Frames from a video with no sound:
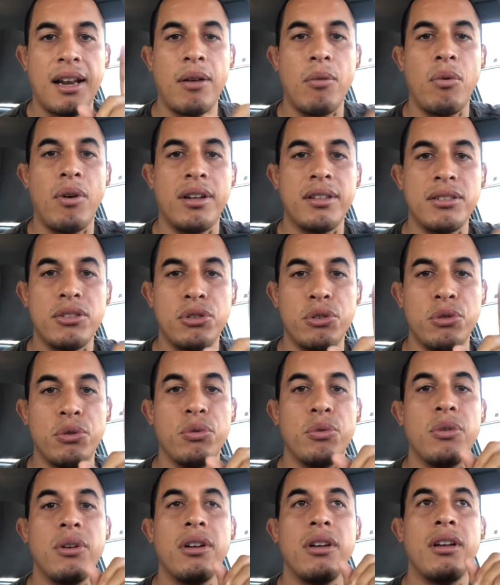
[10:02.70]
I want
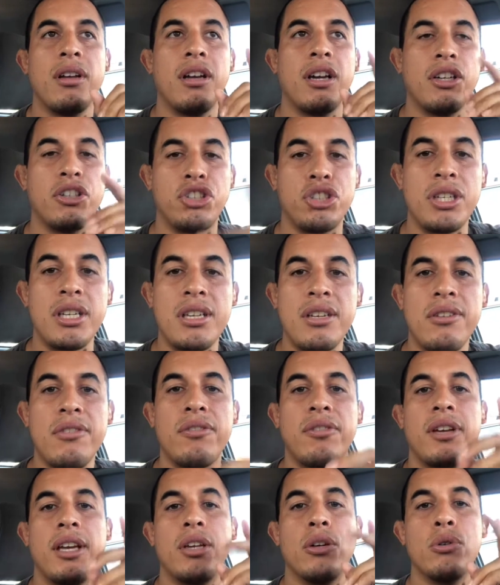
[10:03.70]
to
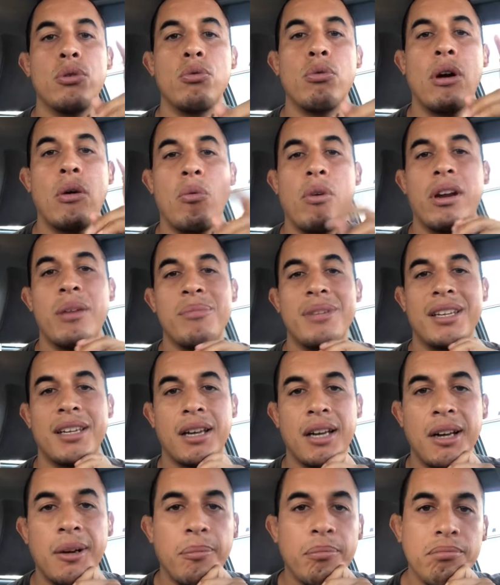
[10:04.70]
achieve and who I want to
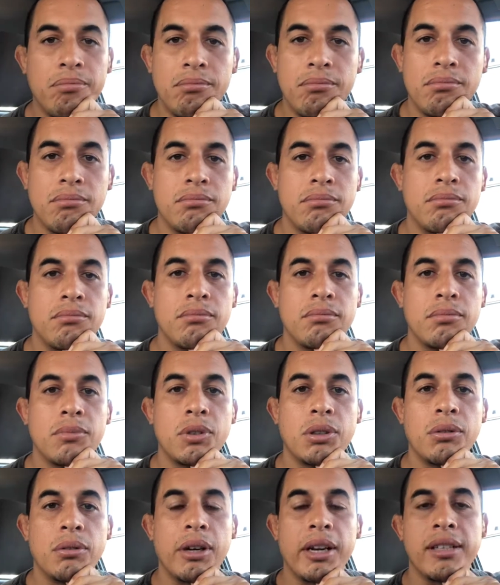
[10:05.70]
become,
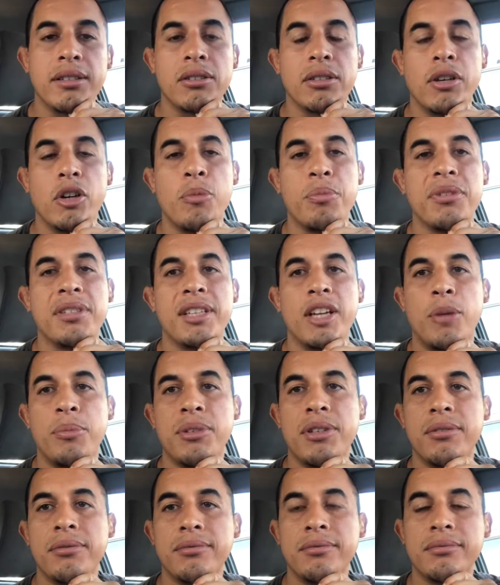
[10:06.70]
right? So I hope this
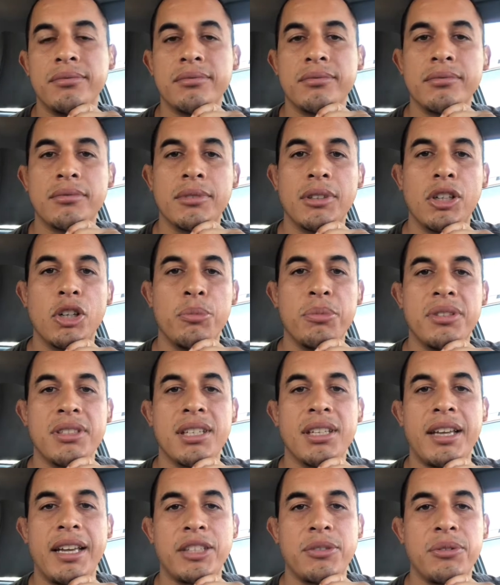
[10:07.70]
helped you. I hope this
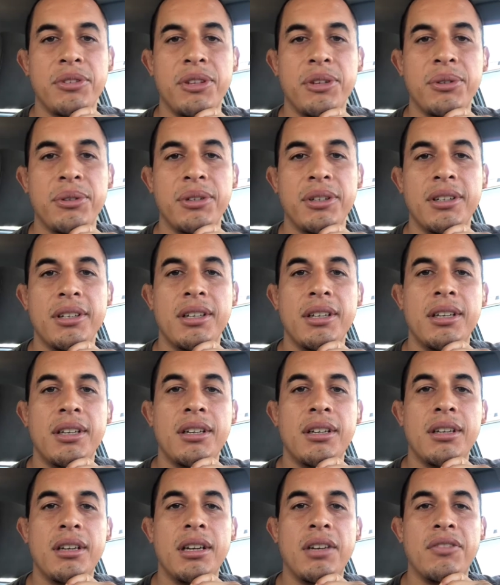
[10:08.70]
connects with you.
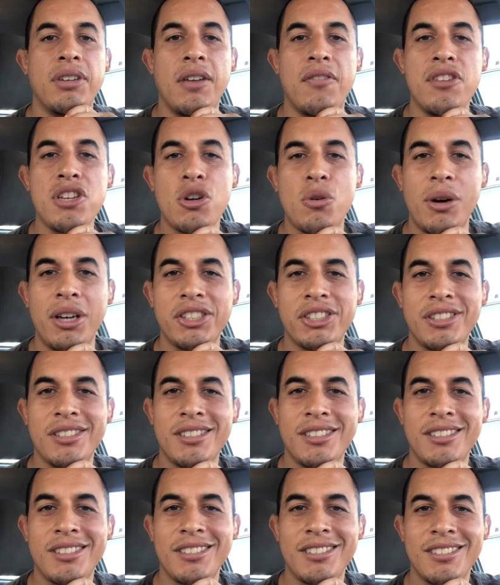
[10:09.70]
If you have any
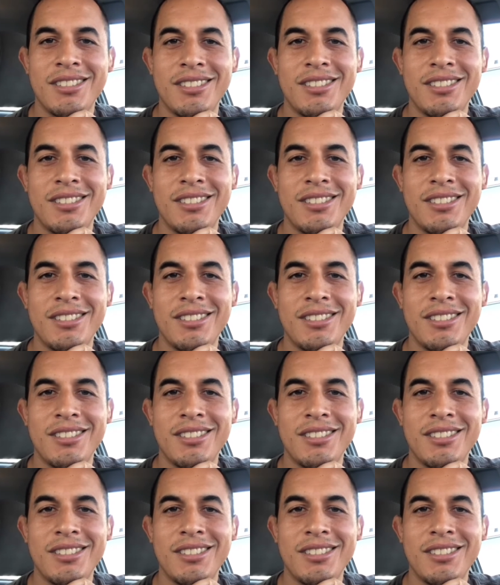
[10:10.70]
questions,